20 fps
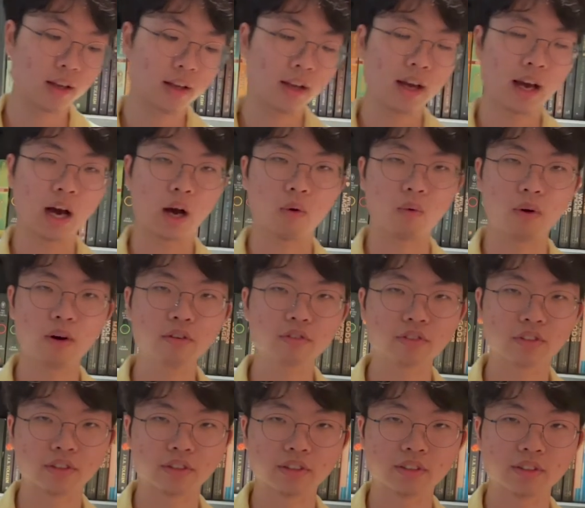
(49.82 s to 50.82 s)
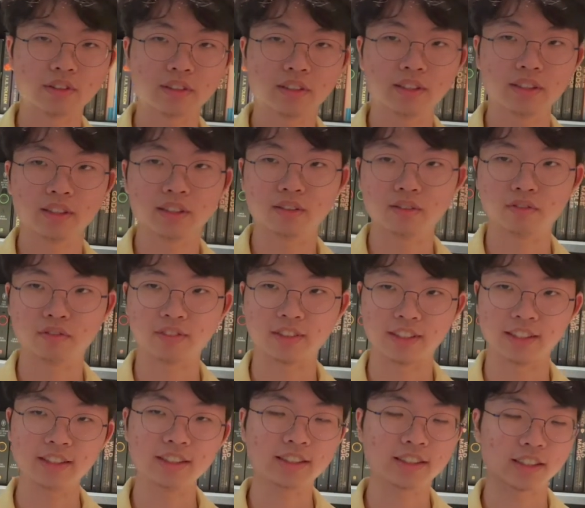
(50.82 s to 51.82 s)
however
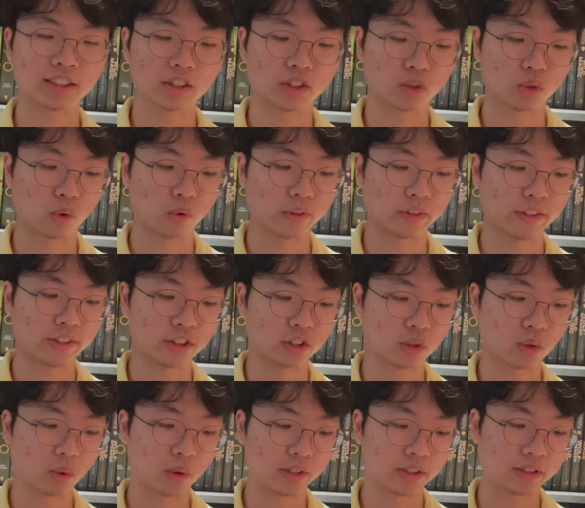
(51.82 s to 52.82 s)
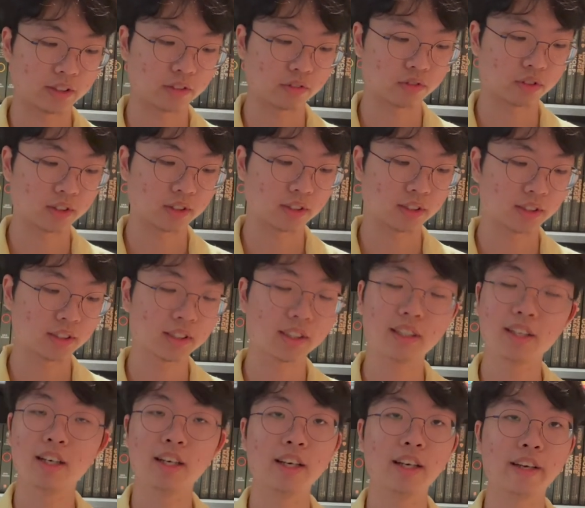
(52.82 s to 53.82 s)
the inside story is quite different
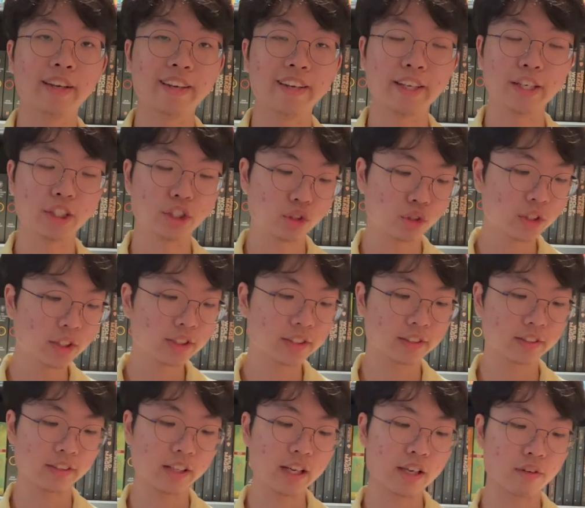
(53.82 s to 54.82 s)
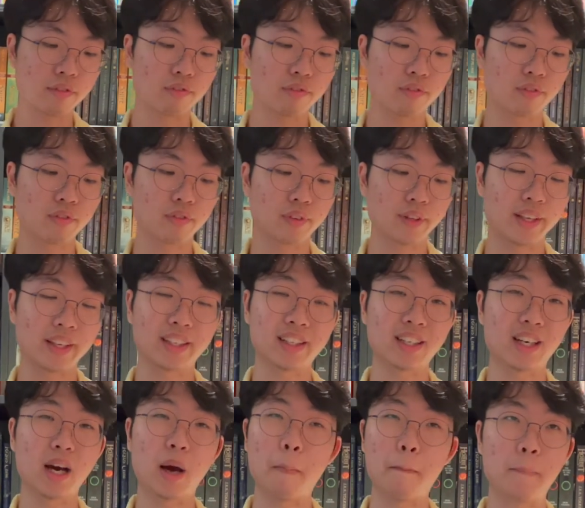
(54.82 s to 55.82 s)
he treats life like
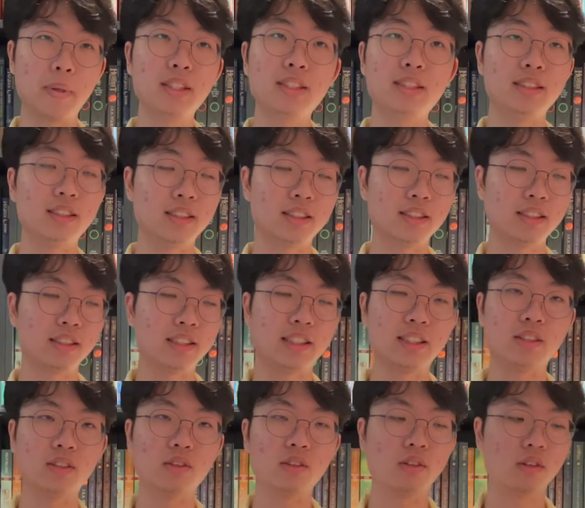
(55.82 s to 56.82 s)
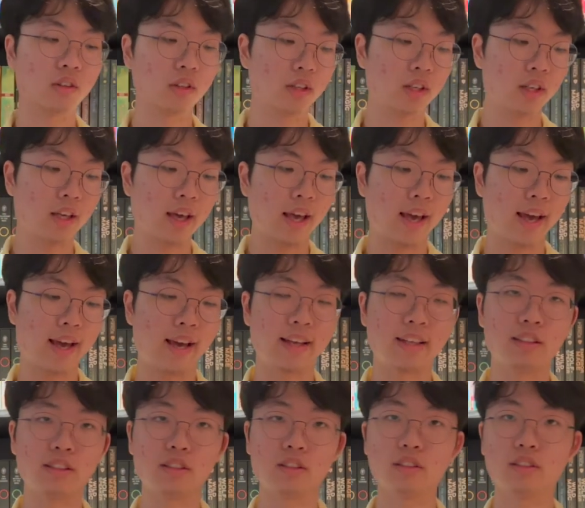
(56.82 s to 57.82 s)
a business deal
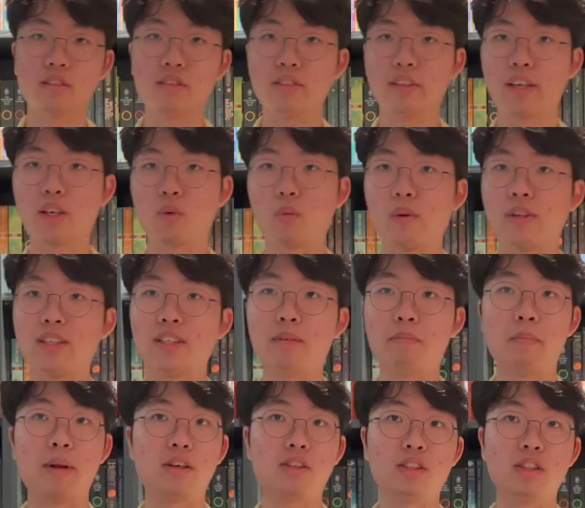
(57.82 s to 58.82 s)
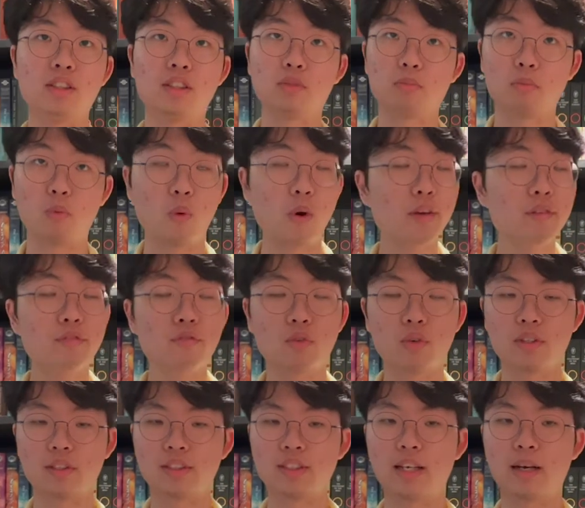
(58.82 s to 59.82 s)
and like when he marries his wife,
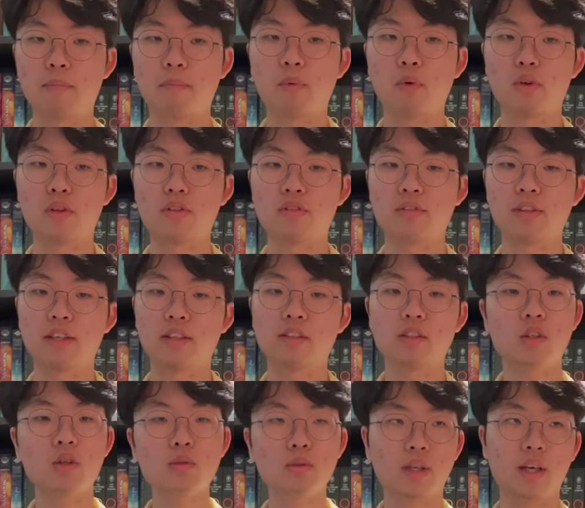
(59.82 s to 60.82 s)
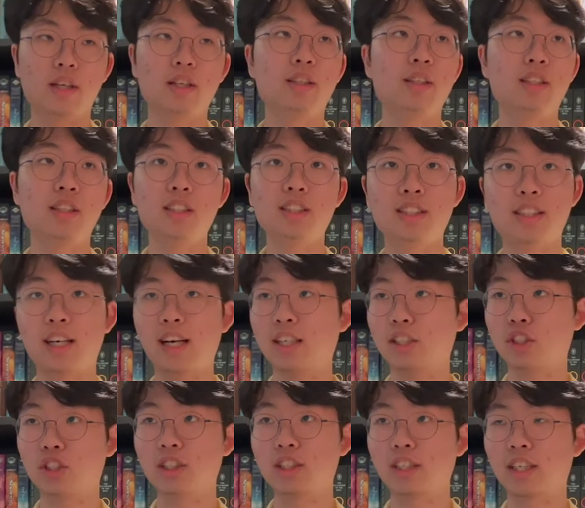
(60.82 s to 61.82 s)
for example, he thinks, okay, he's
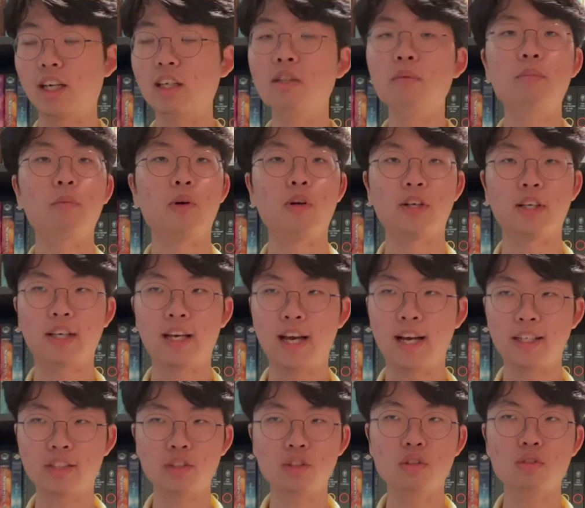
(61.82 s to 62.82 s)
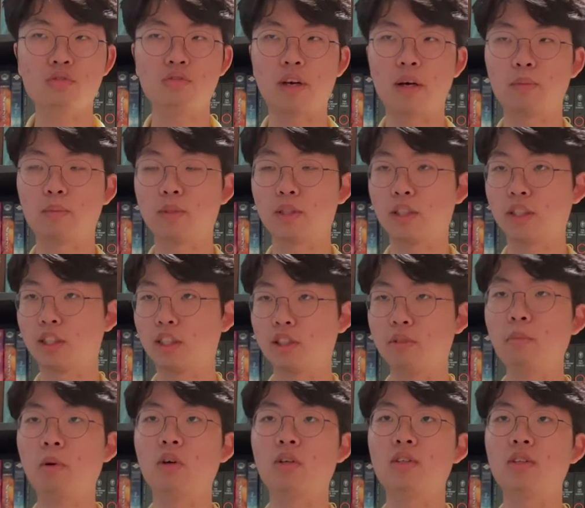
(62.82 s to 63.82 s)
she's kind of pretty, has a good family, is smart.